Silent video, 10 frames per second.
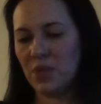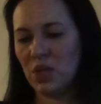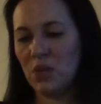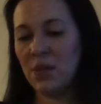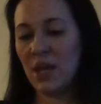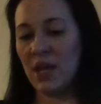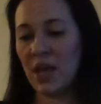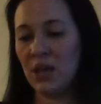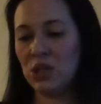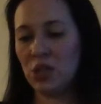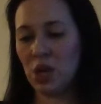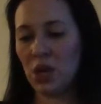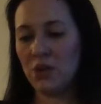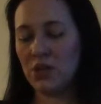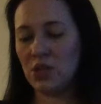could be a
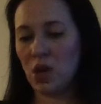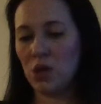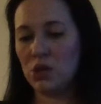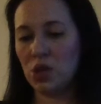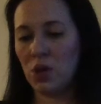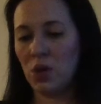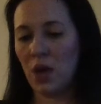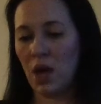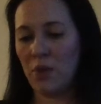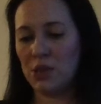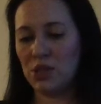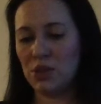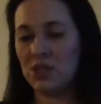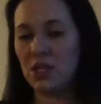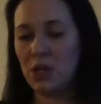Cancer that's also
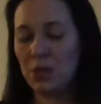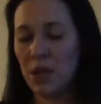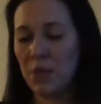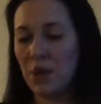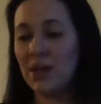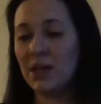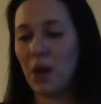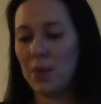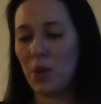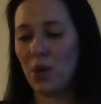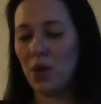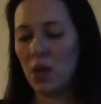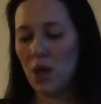associated, could be a married couple.